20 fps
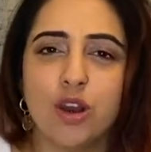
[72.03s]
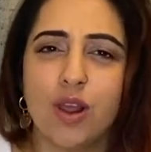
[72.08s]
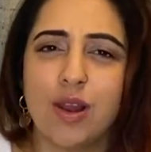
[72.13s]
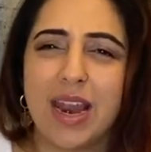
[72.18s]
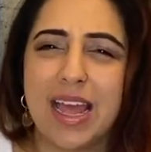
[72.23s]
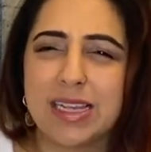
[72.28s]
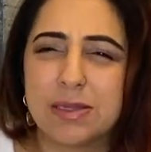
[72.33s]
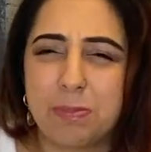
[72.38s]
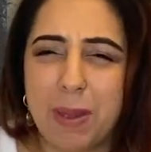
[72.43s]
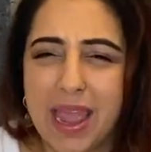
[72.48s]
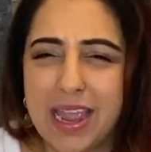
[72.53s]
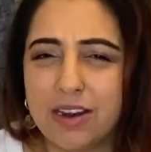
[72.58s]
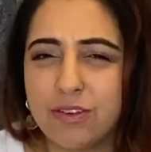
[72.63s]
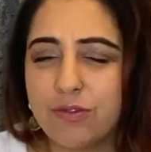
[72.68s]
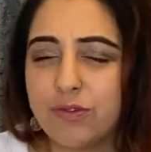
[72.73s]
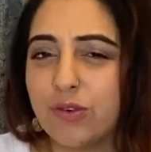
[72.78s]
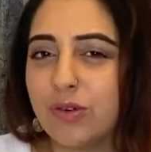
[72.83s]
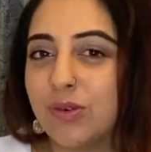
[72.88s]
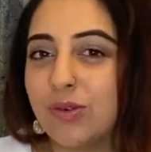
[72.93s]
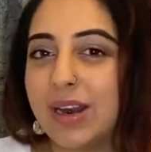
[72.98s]
less
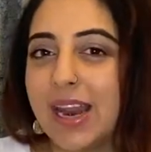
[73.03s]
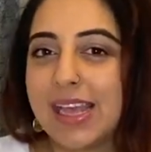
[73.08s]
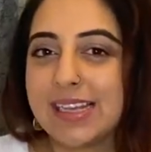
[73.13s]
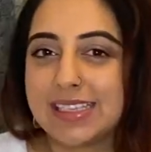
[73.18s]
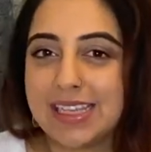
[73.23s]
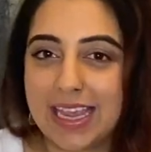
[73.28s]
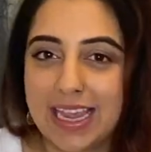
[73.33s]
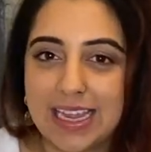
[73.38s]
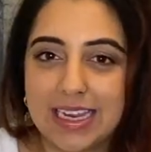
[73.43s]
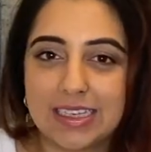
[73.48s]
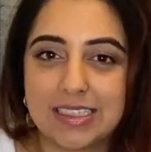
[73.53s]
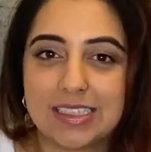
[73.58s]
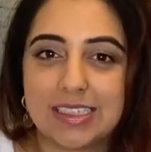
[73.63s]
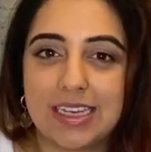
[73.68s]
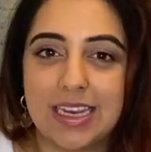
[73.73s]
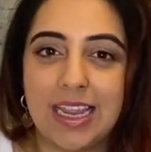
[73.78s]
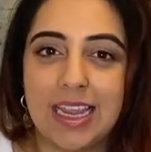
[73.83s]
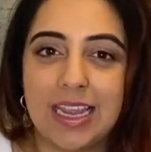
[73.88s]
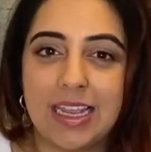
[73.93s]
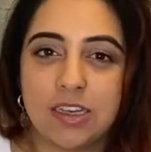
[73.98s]
painful, less
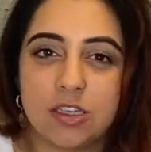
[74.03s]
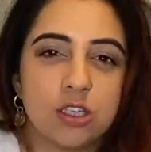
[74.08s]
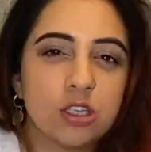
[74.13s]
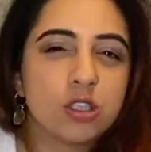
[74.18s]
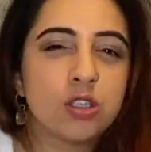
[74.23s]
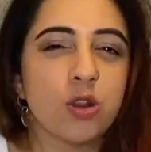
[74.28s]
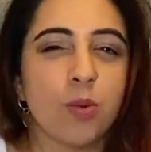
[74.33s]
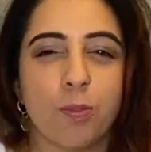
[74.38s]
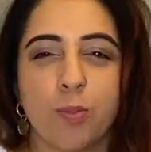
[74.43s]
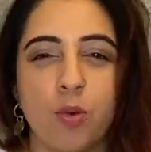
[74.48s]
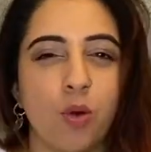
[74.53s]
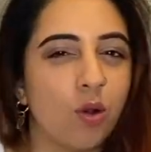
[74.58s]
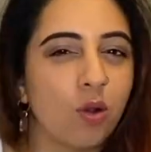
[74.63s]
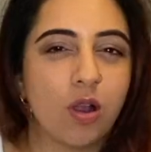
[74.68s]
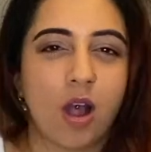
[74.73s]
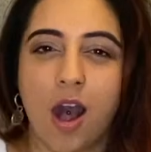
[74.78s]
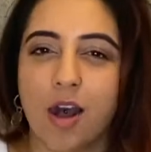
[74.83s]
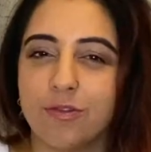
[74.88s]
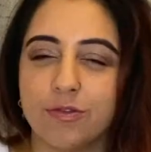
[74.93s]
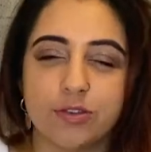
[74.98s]
itchy, just more
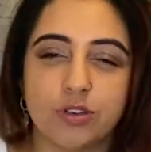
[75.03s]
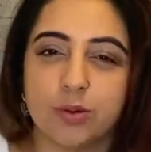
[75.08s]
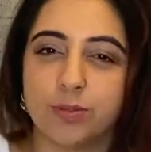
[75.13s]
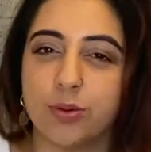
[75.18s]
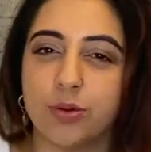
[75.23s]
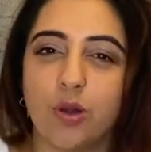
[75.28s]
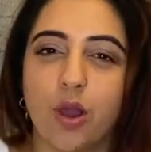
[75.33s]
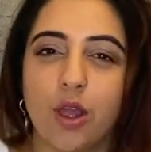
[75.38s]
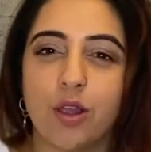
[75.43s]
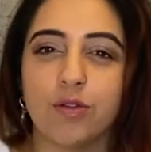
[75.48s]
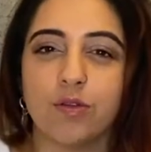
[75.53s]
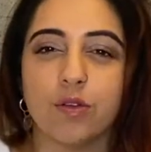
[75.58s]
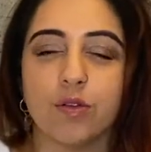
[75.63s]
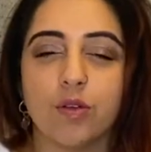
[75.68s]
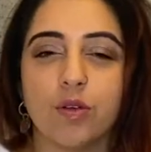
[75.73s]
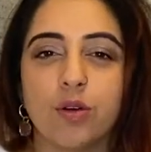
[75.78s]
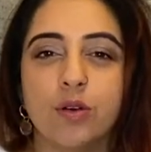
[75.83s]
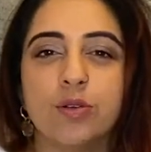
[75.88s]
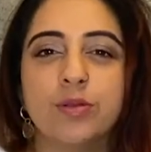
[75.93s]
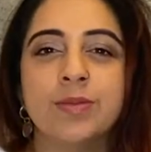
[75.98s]
comfortable
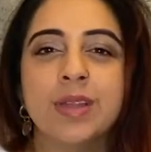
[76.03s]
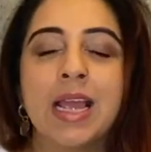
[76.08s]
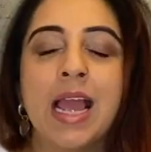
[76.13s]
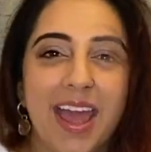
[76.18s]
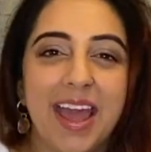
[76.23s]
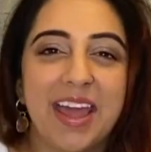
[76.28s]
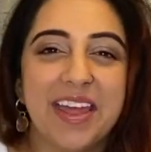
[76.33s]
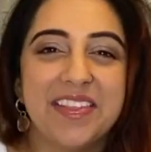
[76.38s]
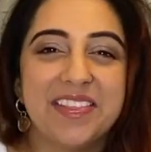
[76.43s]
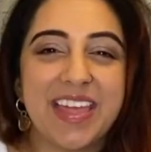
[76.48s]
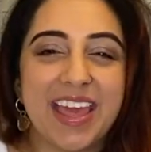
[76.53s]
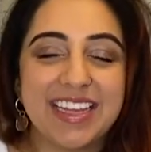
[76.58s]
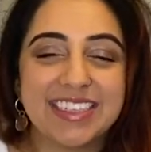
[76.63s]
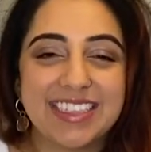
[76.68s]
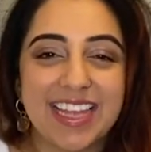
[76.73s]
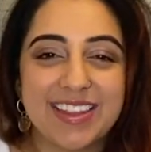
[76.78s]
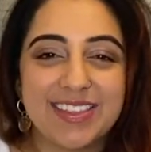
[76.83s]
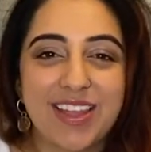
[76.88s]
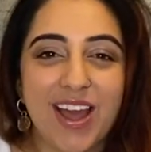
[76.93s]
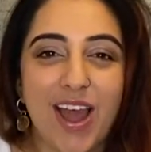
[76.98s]
overall. They
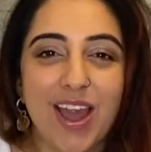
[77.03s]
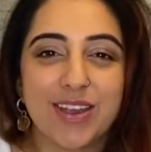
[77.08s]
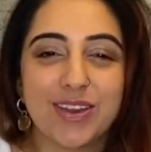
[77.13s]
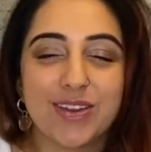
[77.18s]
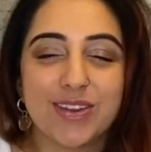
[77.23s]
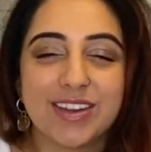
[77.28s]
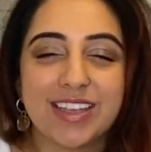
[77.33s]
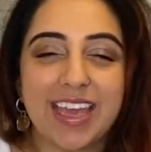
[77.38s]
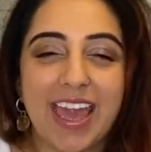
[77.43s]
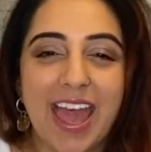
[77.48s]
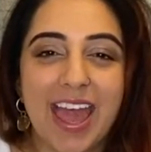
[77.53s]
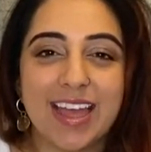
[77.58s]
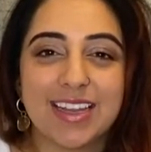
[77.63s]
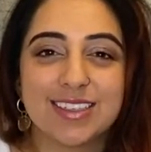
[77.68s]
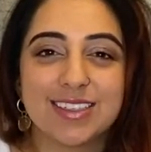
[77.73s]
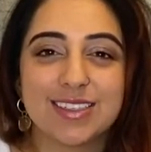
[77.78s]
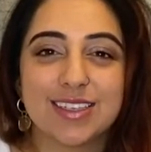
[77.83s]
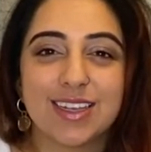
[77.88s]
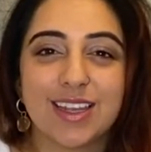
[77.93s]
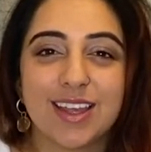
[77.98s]
said that I could get
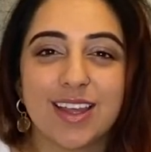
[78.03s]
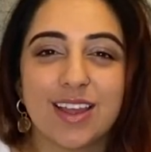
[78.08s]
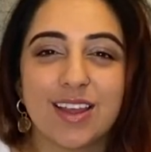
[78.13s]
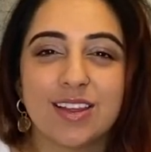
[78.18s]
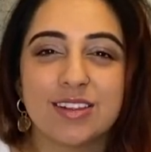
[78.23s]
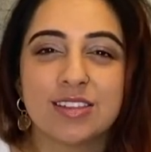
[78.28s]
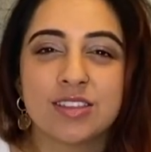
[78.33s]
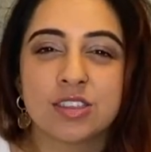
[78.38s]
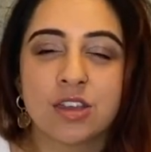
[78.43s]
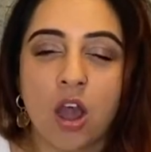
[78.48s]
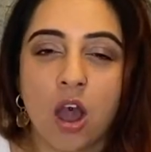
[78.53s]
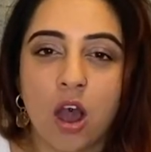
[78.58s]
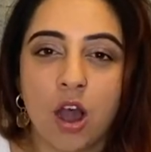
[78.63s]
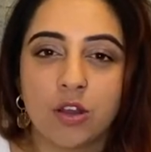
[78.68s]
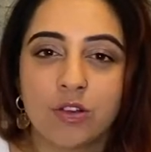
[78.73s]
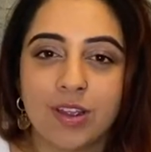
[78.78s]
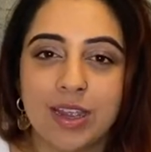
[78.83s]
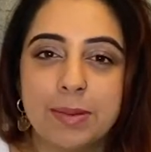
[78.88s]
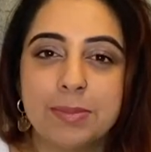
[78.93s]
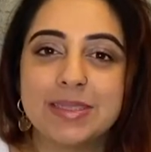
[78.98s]
scar
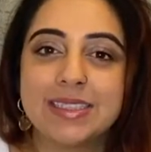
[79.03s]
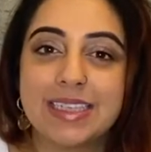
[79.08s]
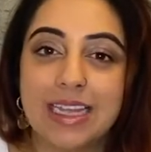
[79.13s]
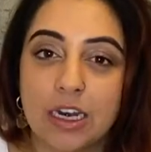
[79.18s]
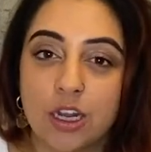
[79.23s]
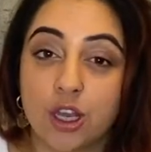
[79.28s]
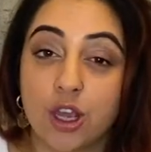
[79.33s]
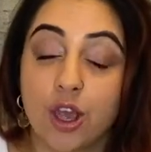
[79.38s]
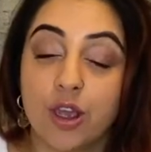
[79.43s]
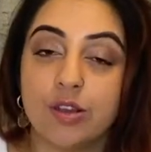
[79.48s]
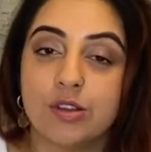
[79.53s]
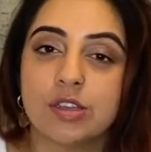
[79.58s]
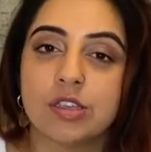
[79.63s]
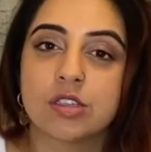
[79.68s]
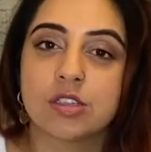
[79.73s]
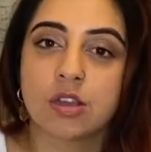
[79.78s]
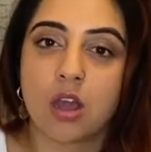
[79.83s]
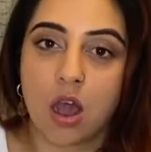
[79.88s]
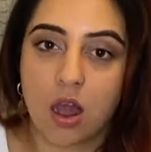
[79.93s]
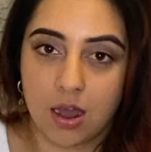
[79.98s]
cream, silicone
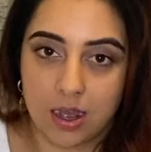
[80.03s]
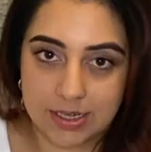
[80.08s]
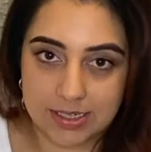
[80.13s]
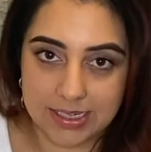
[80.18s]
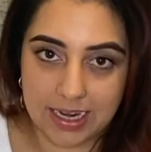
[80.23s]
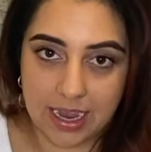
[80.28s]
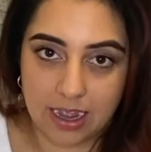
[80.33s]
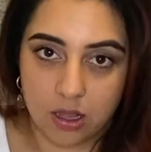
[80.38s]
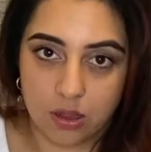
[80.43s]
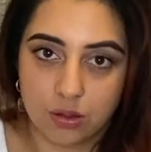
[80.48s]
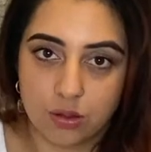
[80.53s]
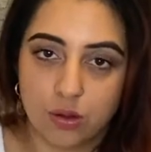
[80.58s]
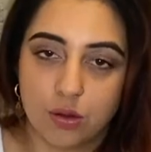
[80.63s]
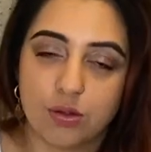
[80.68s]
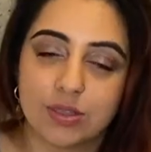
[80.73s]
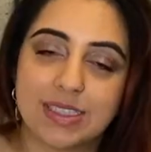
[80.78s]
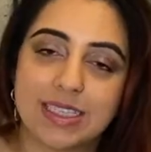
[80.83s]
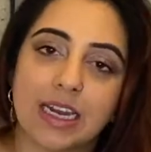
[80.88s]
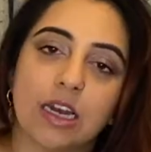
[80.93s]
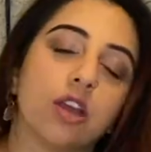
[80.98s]
scar gel or
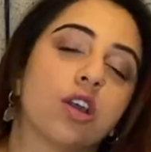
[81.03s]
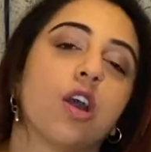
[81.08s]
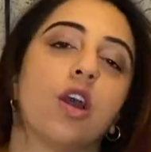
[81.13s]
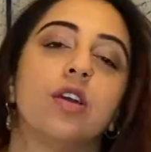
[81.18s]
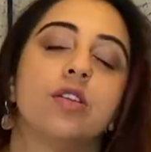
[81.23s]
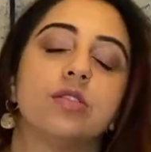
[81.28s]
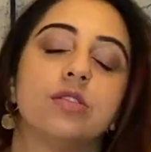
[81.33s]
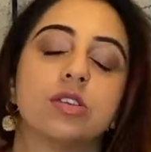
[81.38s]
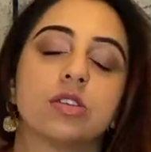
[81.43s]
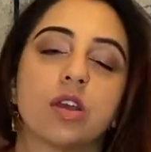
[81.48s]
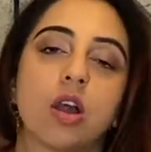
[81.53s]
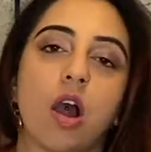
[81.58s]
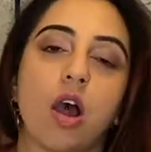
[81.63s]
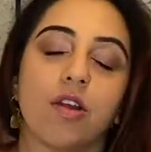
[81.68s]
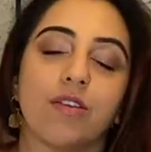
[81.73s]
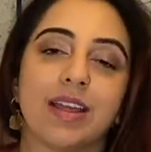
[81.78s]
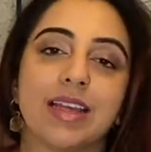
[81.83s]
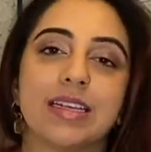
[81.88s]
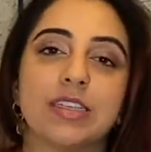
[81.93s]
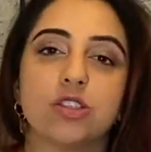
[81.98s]
silicone
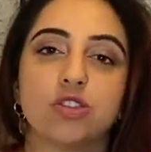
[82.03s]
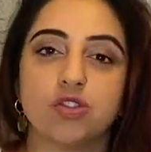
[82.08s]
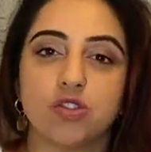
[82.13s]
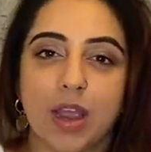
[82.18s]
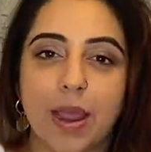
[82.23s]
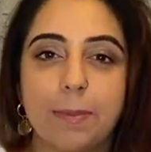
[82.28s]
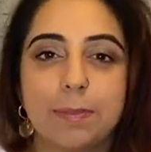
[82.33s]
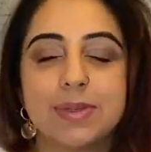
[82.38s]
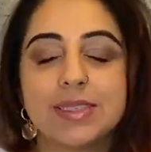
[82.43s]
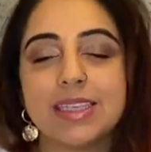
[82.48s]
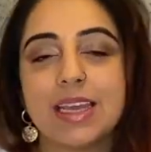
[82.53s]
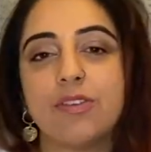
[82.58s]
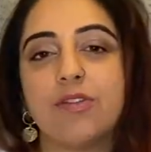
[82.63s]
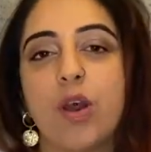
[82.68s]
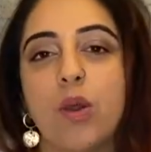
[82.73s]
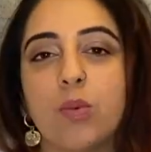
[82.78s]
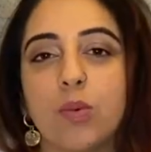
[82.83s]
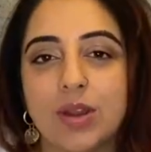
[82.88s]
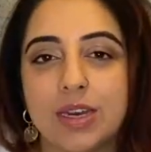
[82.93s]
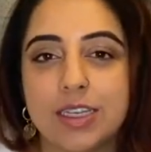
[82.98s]
scarring strips if
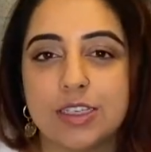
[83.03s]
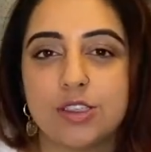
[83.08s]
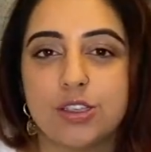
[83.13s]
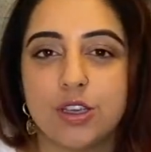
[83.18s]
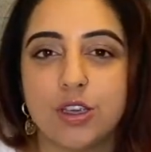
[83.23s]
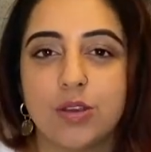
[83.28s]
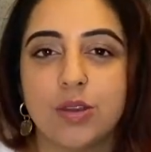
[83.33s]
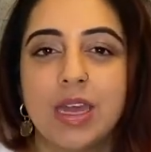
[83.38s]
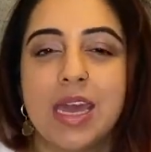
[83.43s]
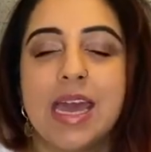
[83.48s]
I wanted to